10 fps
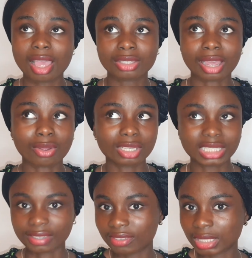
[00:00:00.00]
I got
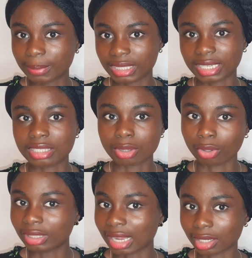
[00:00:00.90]
70%
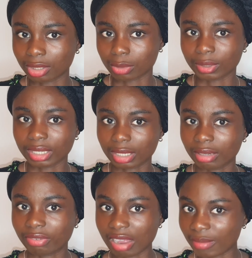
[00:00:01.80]
on that coursework, and
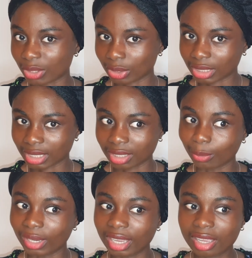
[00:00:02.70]
5 marks was taken
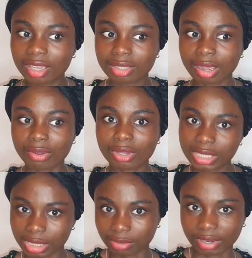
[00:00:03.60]
away. So I got
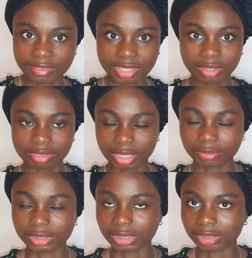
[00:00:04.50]
65 instead of
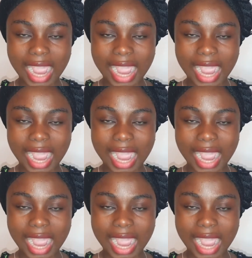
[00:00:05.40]
70.